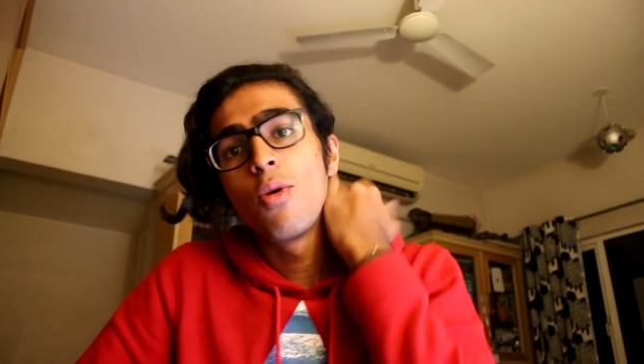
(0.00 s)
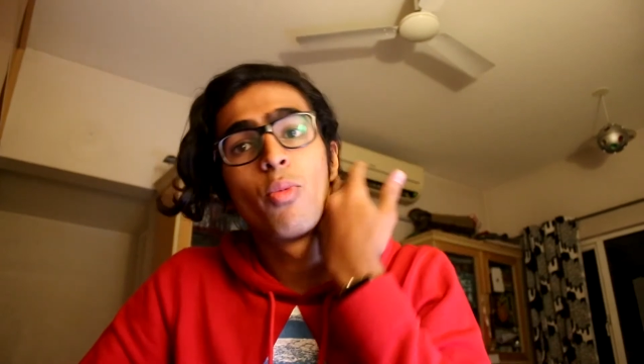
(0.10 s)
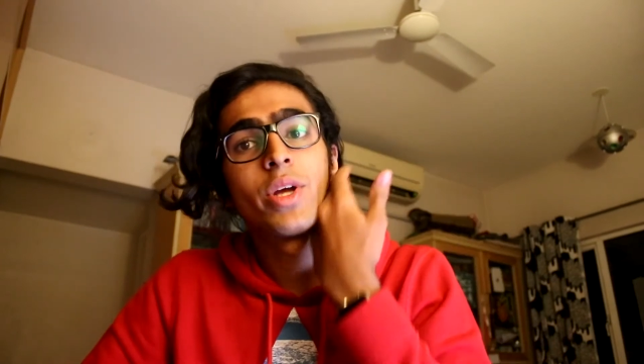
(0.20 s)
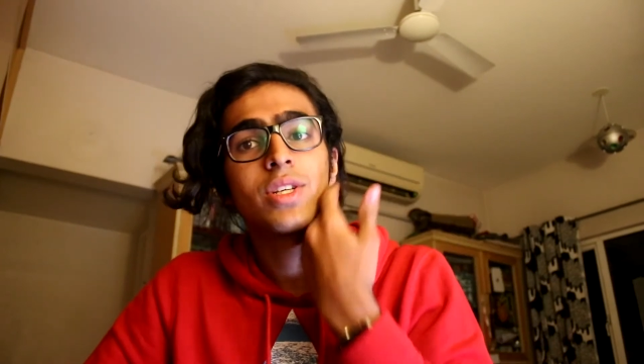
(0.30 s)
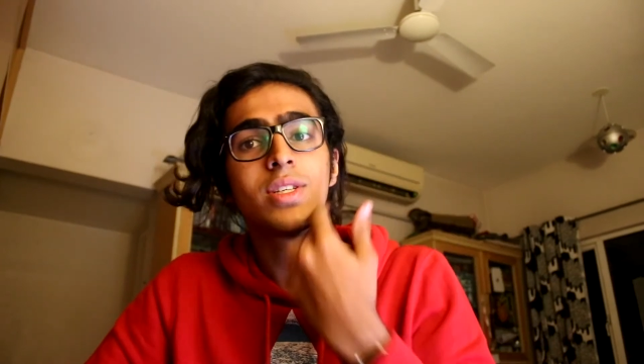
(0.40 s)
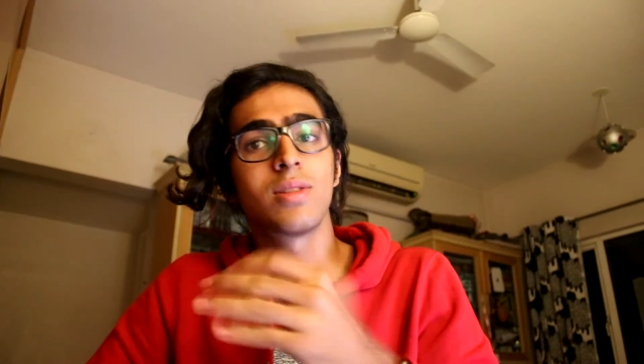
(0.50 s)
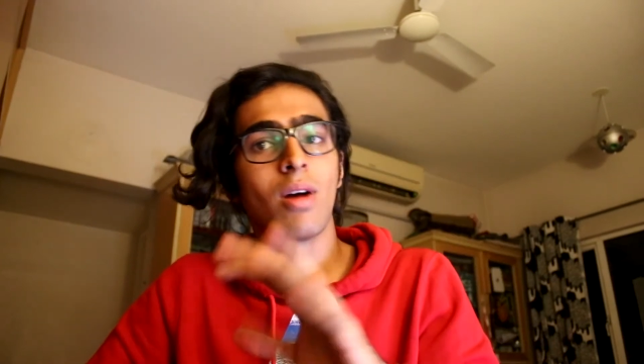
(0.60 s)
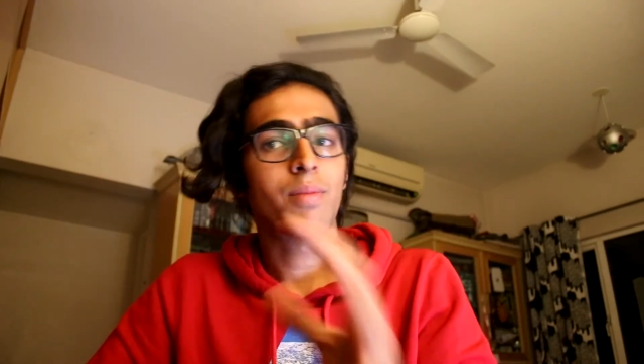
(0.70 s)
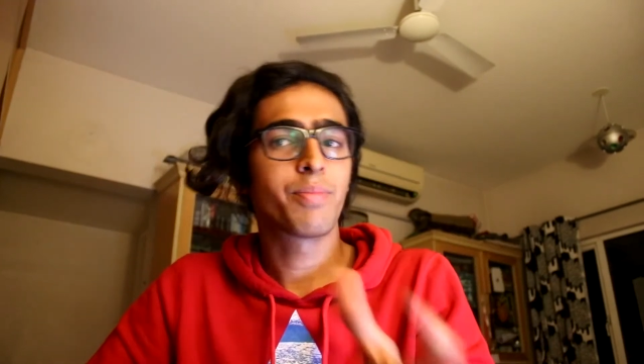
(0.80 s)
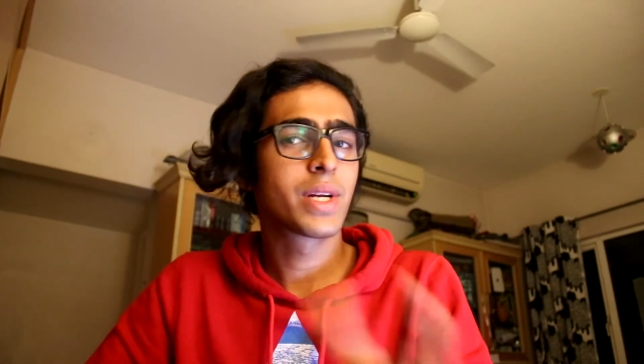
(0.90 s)
which is
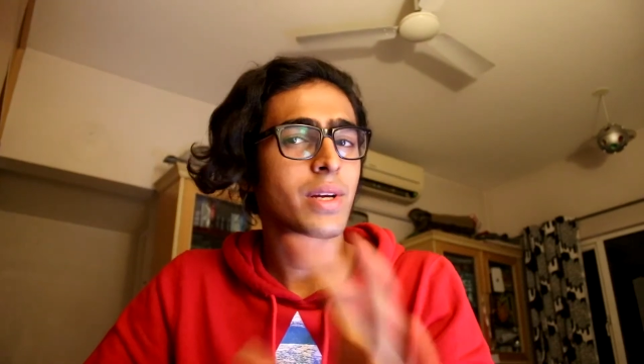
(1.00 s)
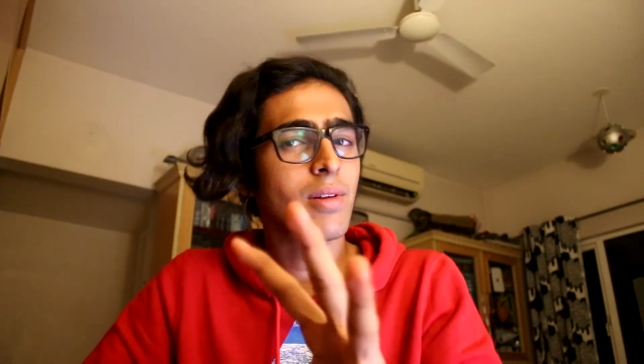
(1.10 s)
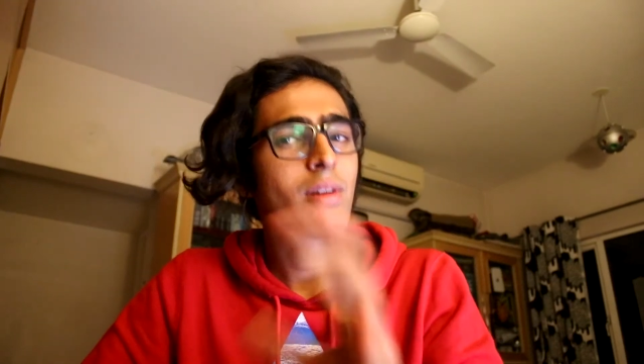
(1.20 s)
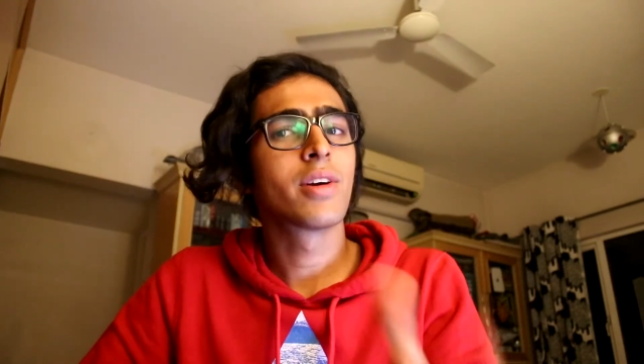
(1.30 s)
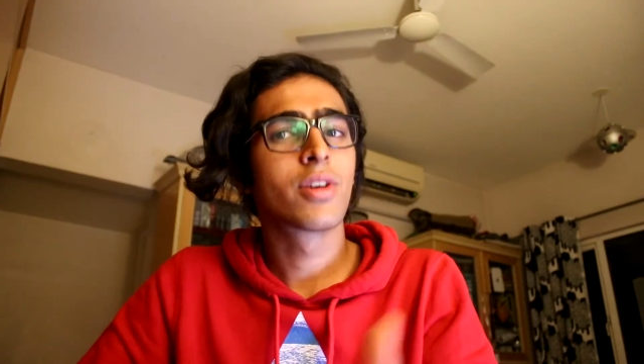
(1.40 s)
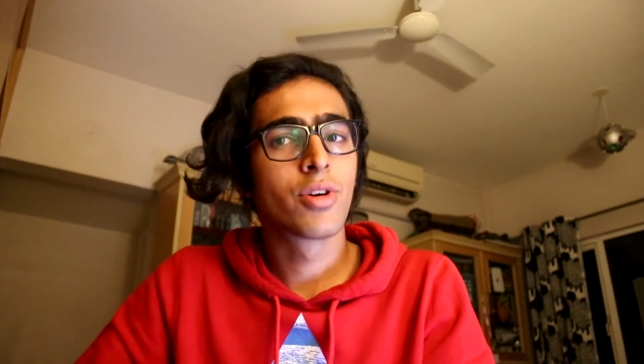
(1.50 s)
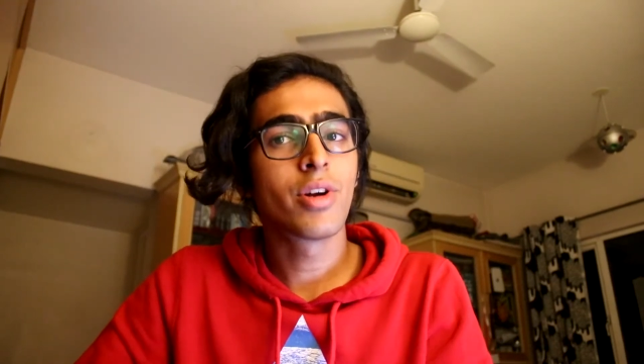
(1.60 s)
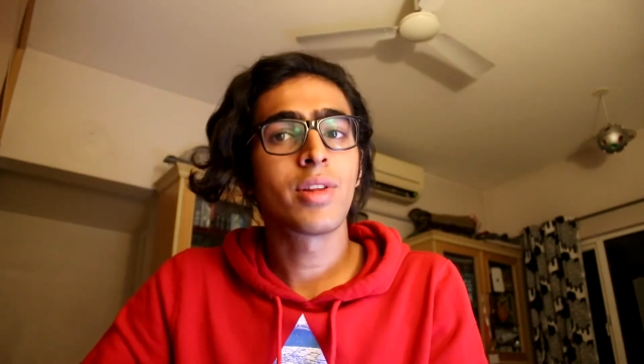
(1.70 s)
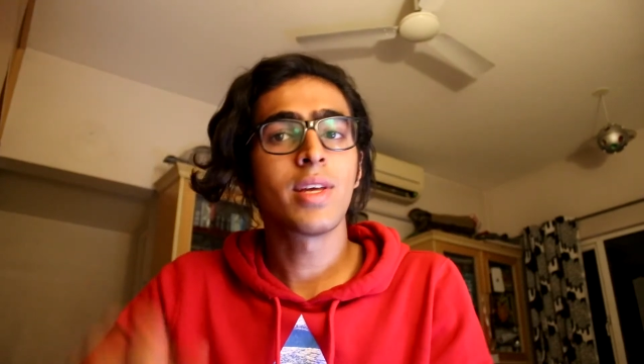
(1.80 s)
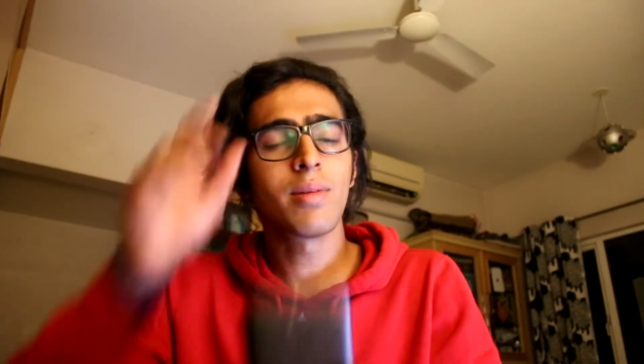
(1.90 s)
not particularly a
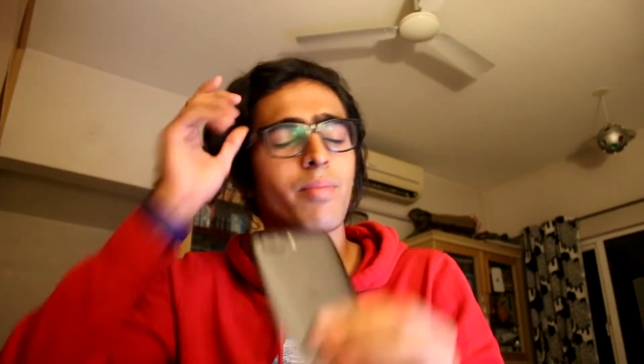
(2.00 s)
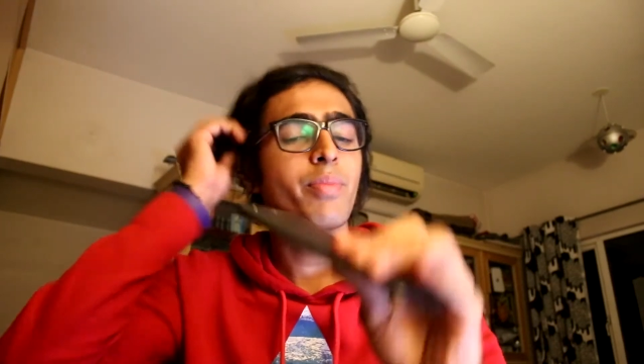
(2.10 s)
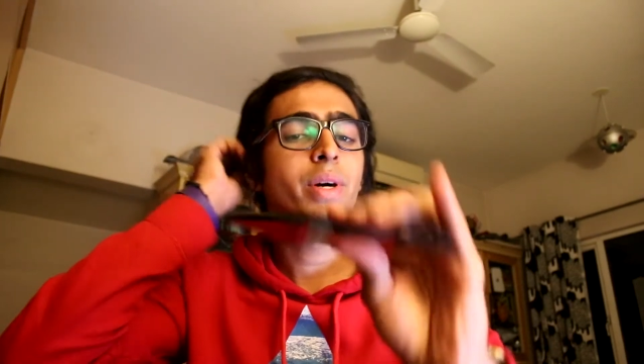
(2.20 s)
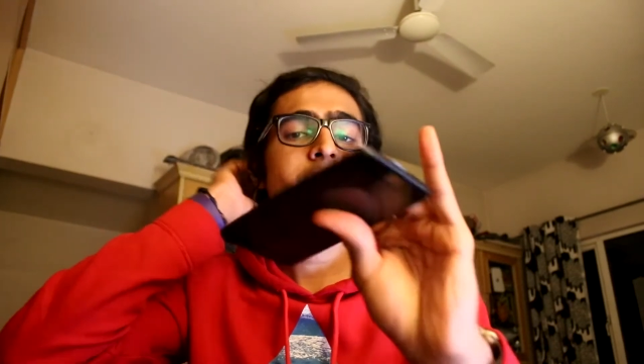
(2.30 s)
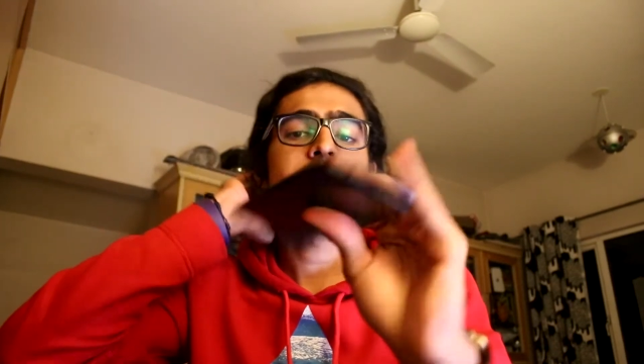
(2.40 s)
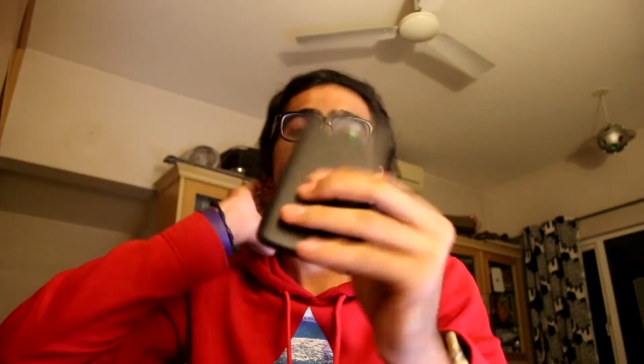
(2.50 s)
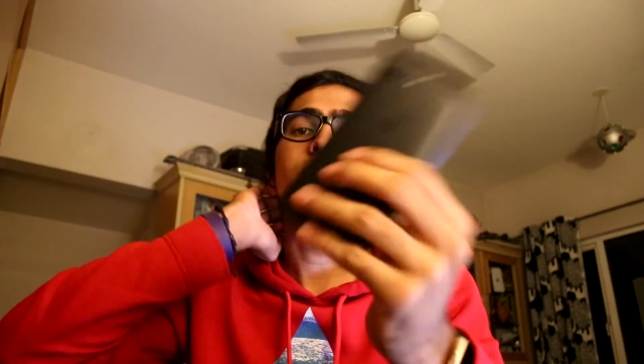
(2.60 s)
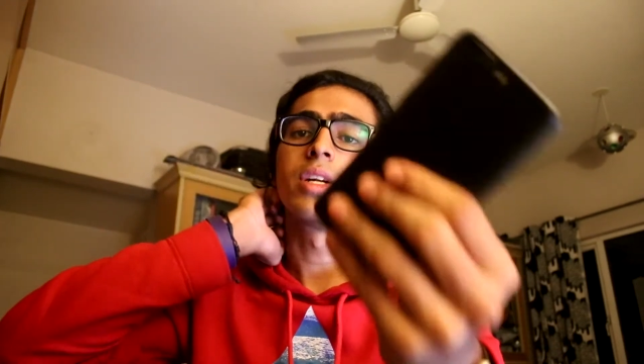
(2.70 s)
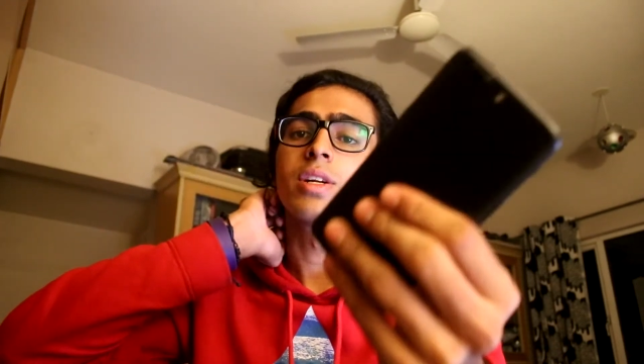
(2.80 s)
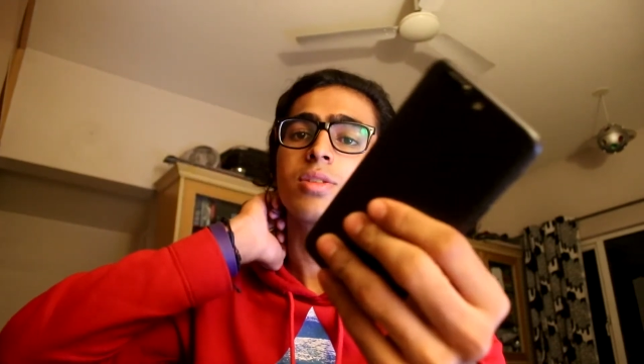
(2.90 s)
good thing, but it's
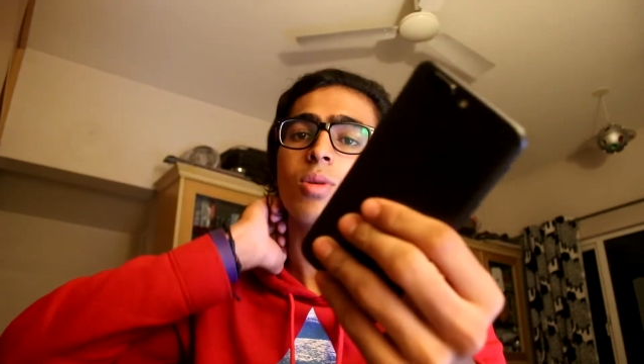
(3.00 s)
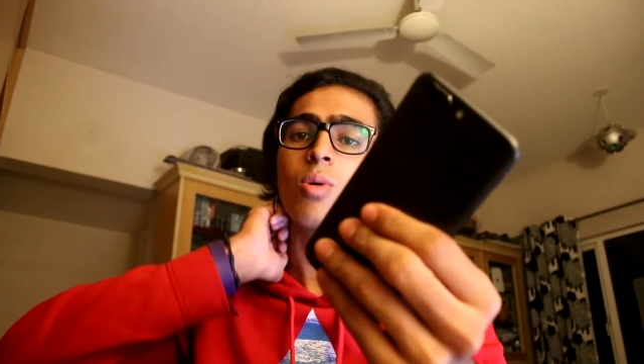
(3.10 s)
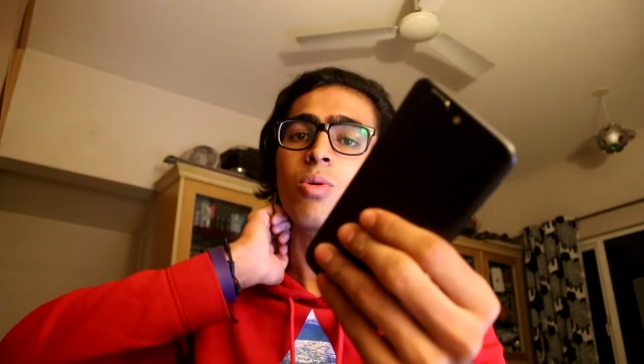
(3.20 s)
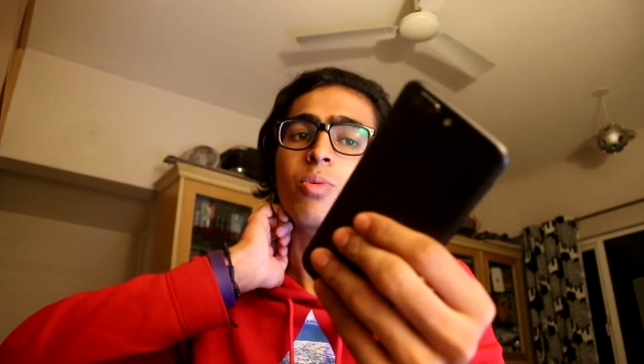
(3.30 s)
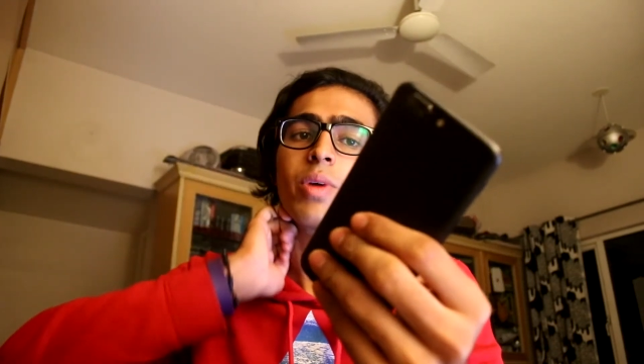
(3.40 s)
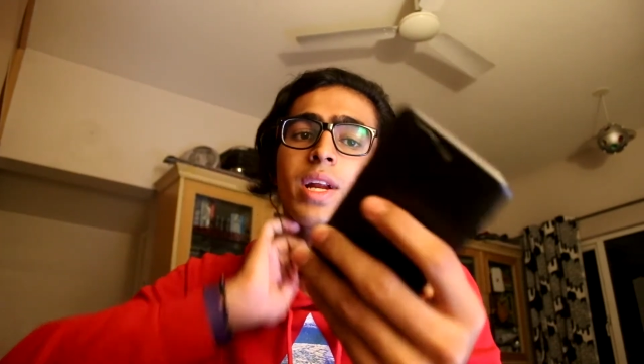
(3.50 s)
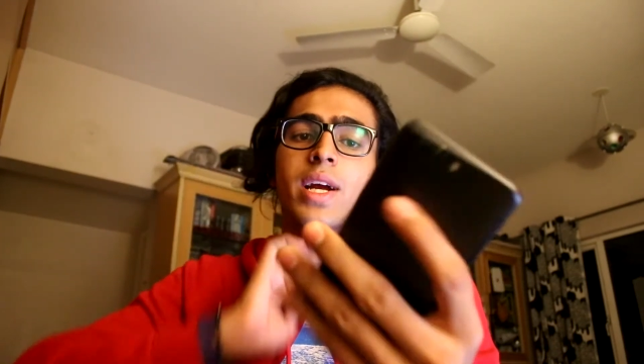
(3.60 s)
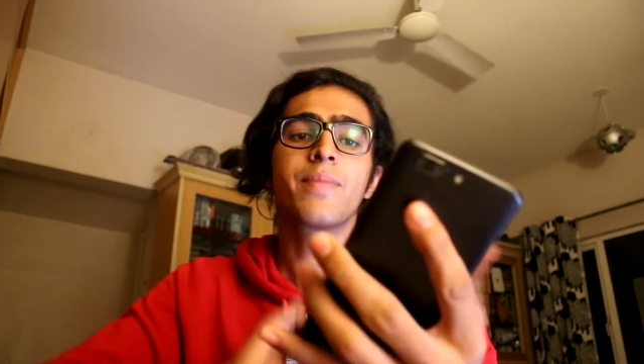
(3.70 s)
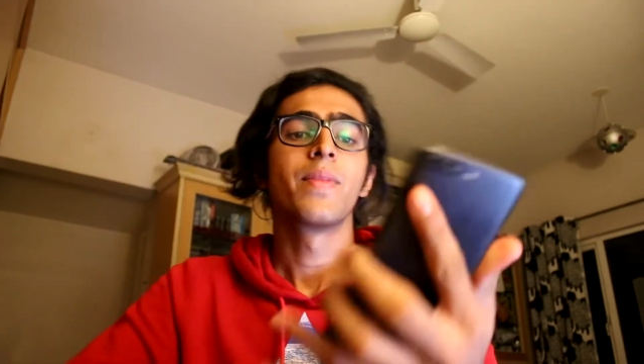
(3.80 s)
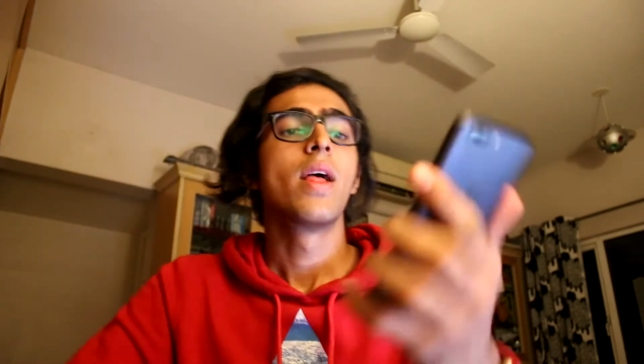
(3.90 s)
good in its own way,
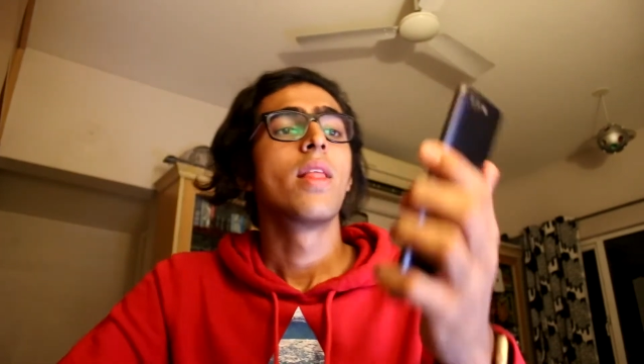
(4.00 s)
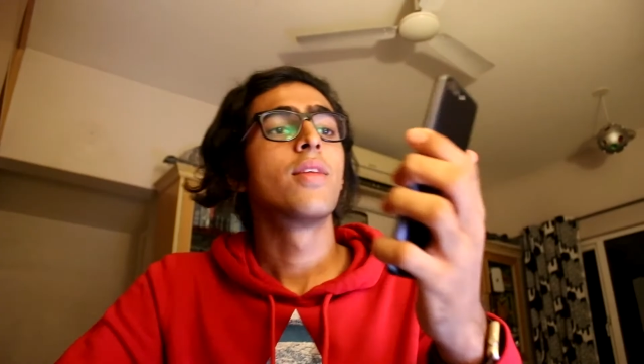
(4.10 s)
right? The